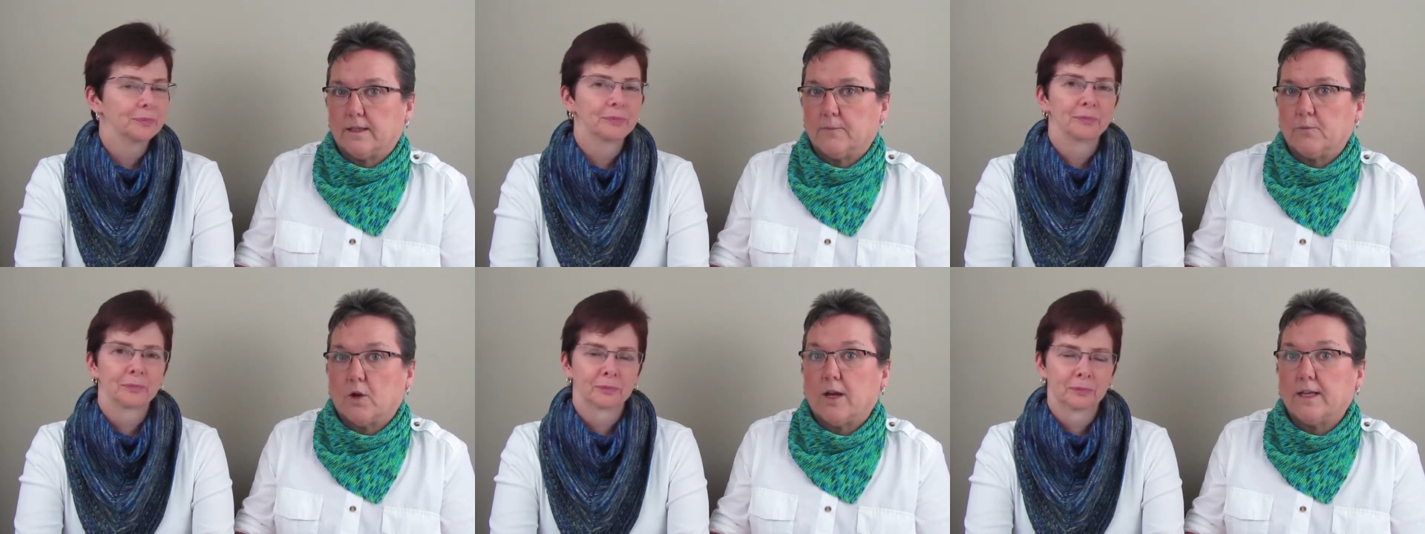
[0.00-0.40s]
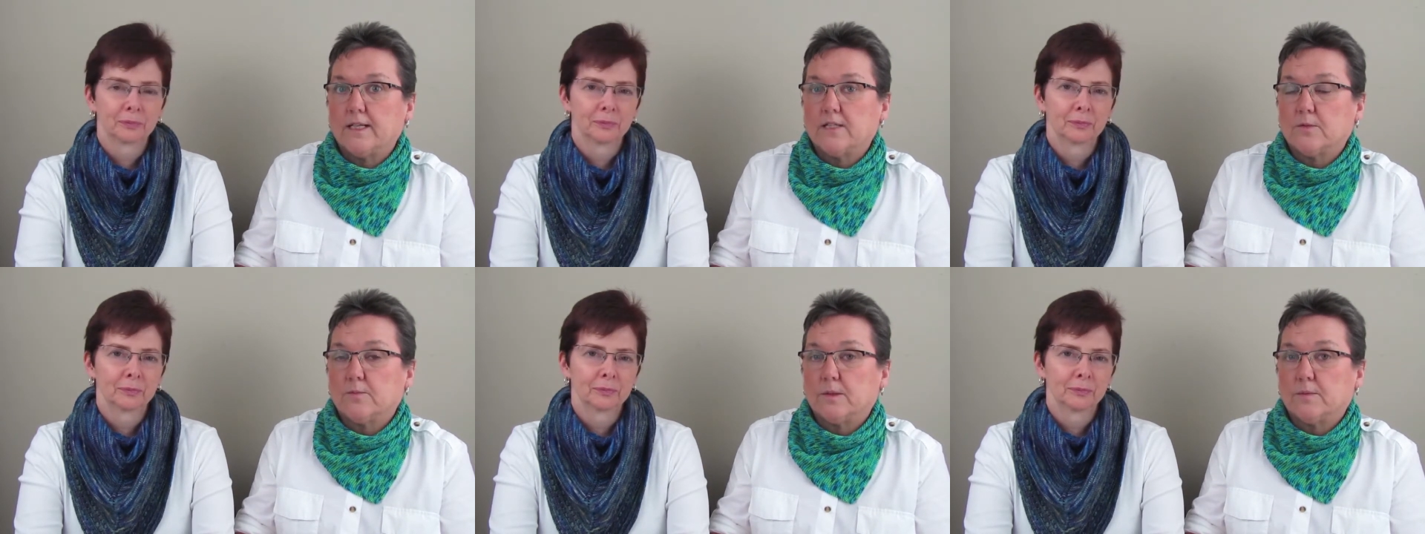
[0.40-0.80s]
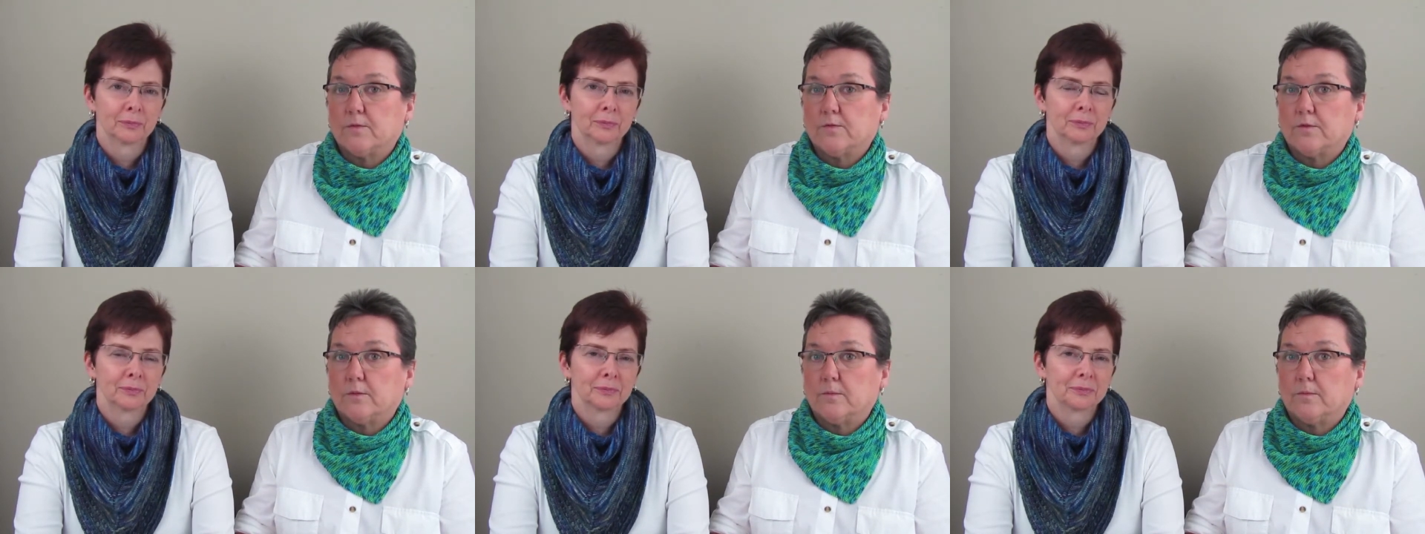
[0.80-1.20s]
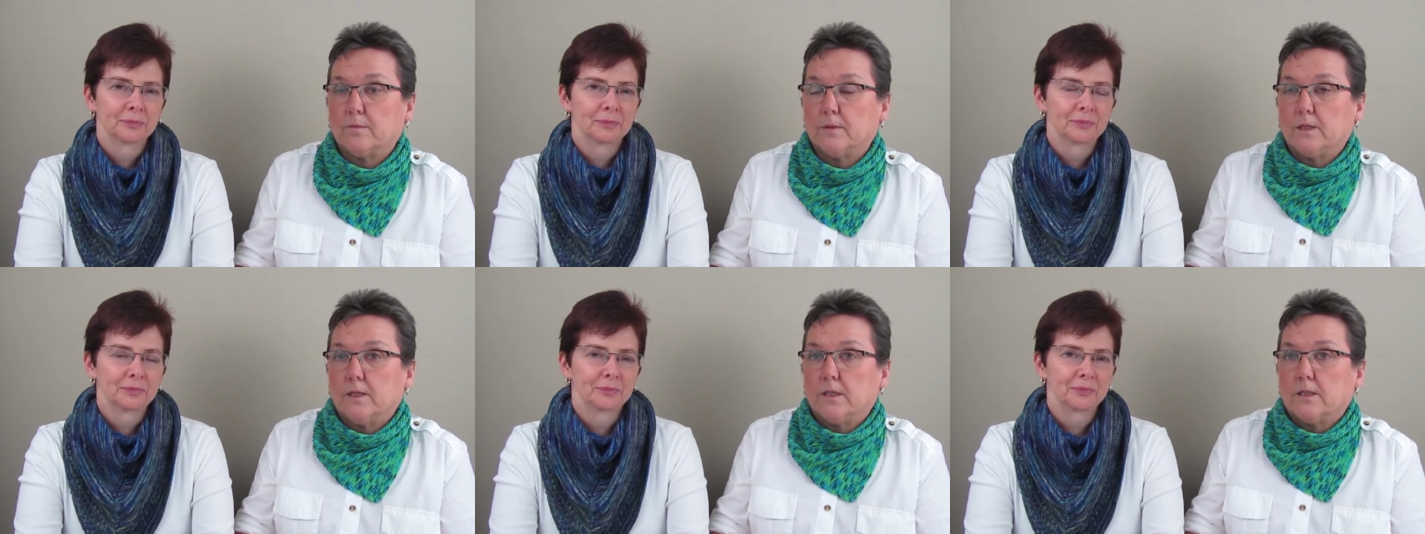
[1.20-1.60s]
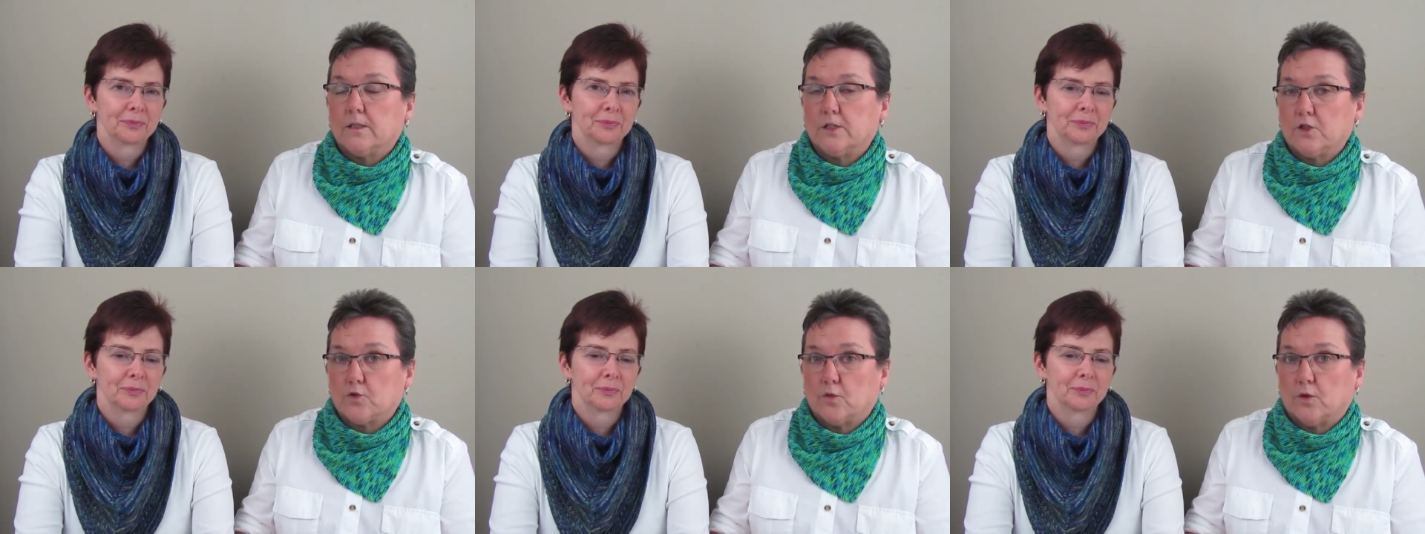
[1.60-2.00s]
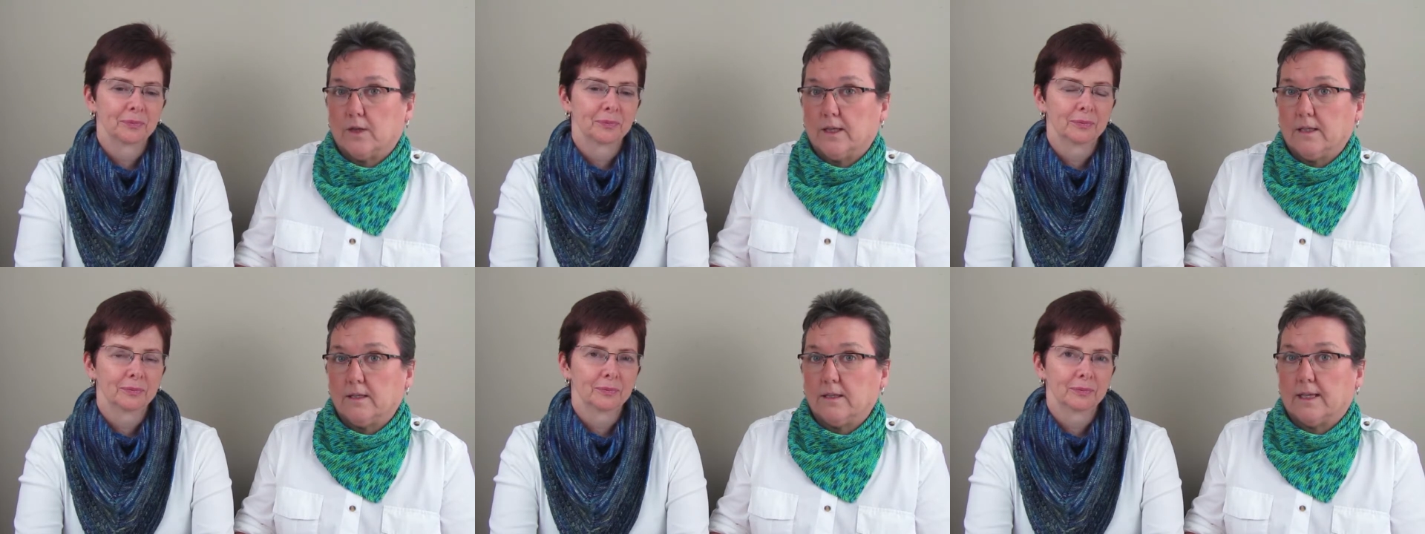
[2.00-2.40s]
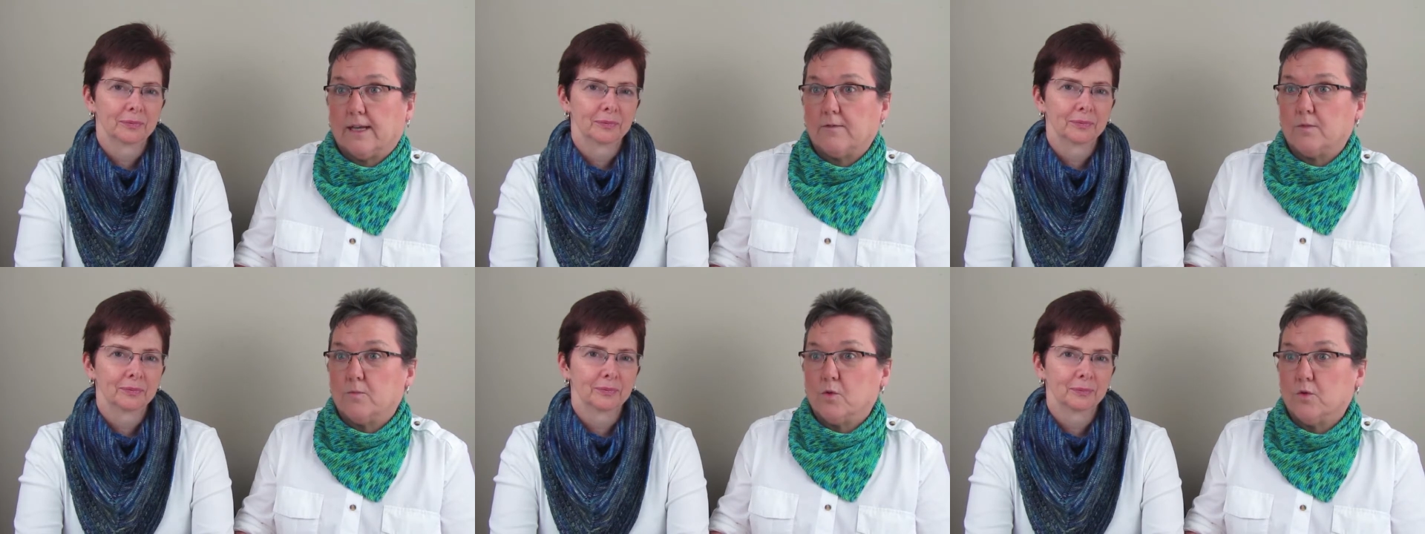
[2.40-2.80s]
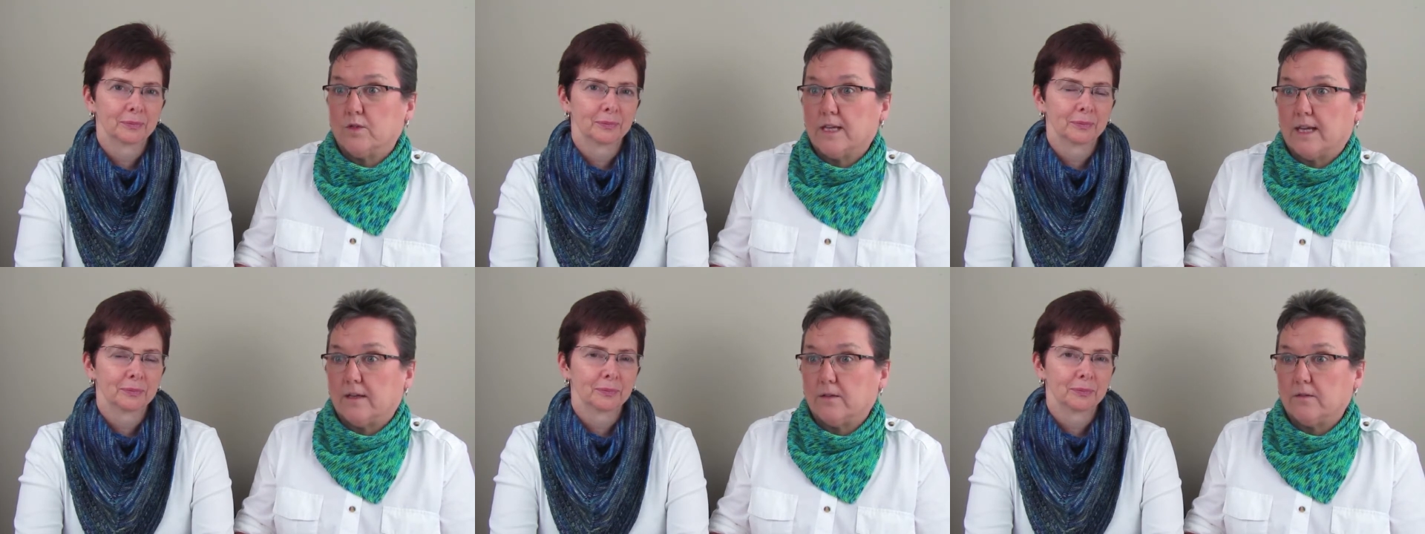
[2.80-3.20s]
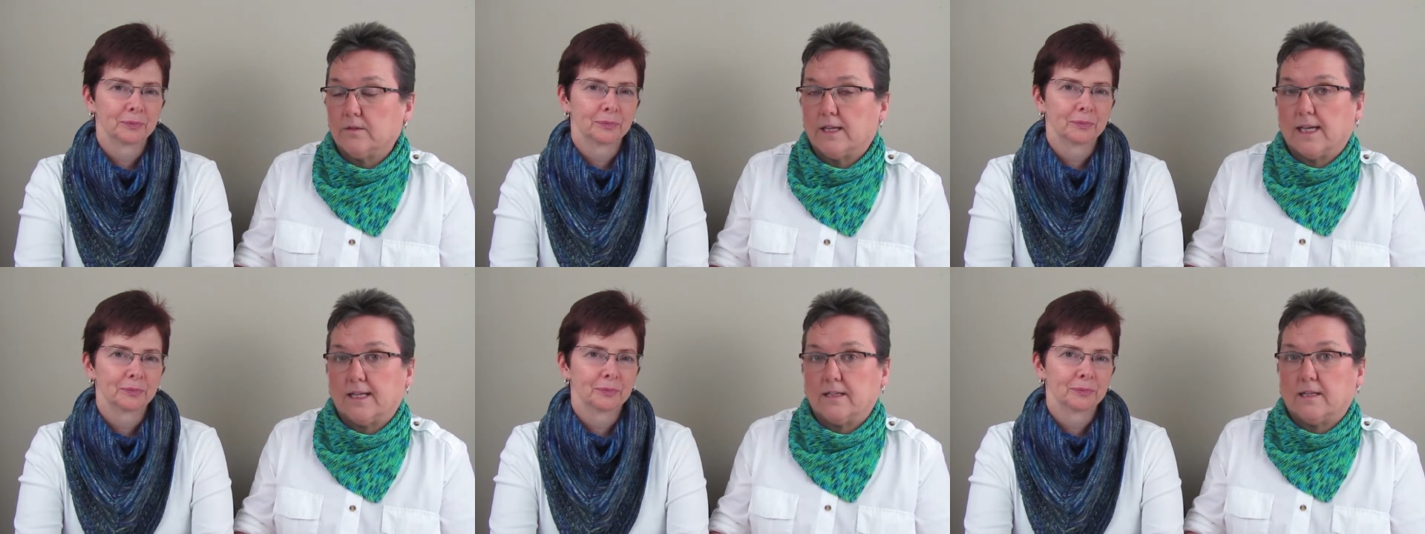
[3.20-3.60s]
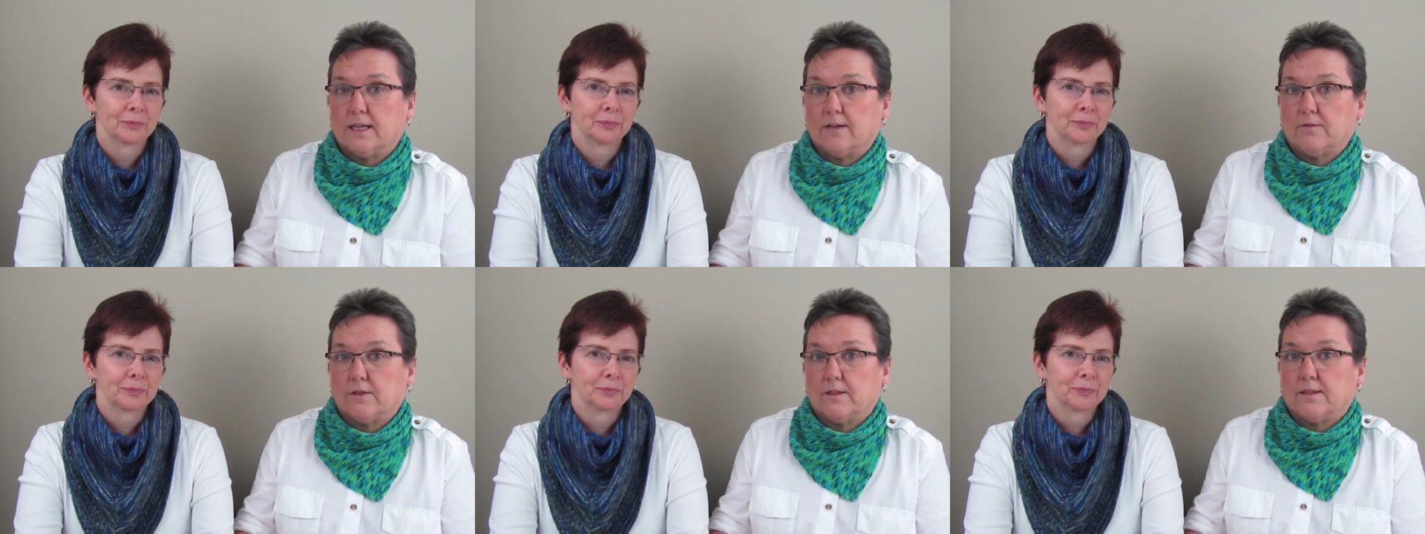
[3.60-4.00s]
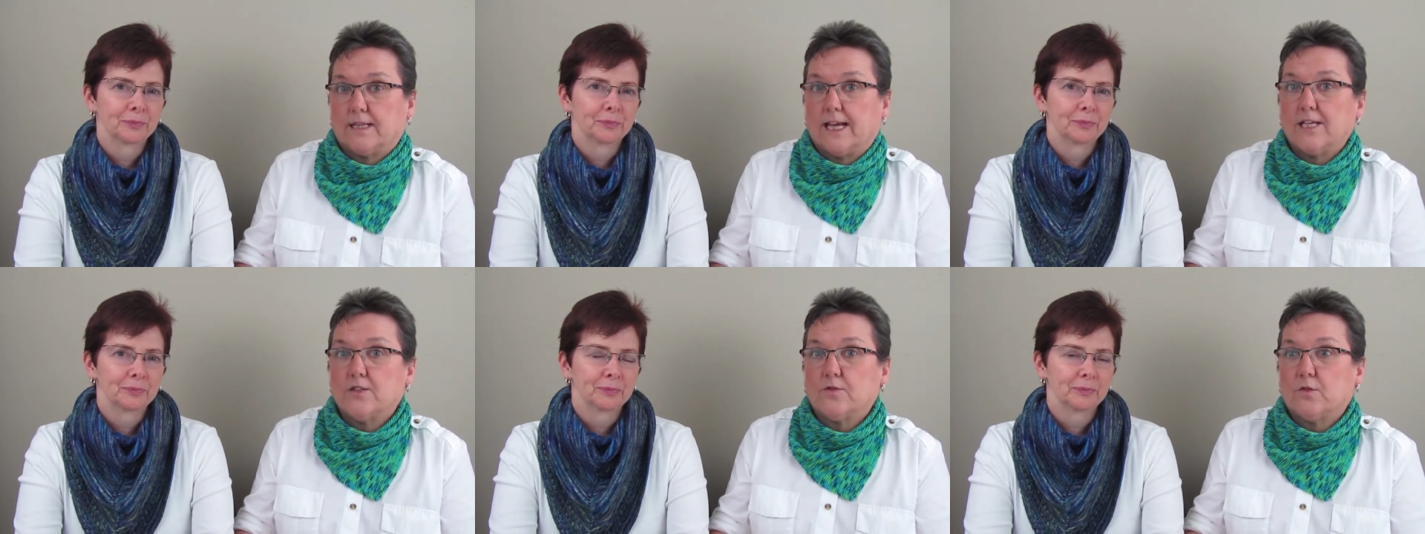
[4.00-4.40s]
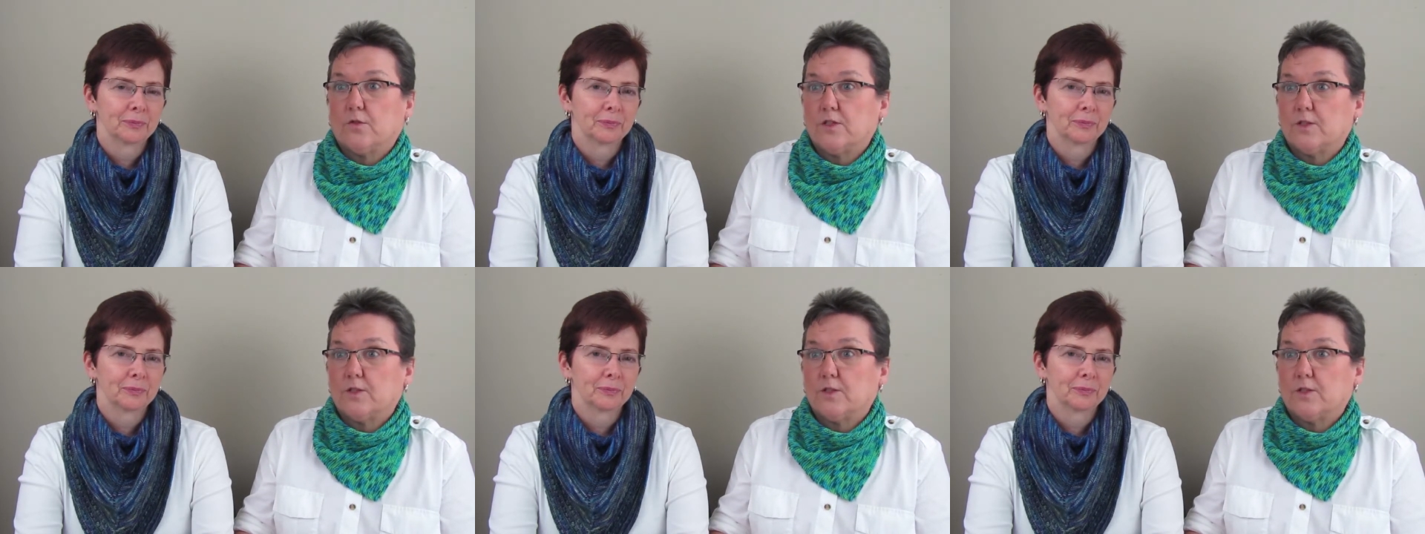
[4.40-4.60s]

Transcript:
Speaker 1: And they brought in some people from Detroit. They have a Motown and they have a dance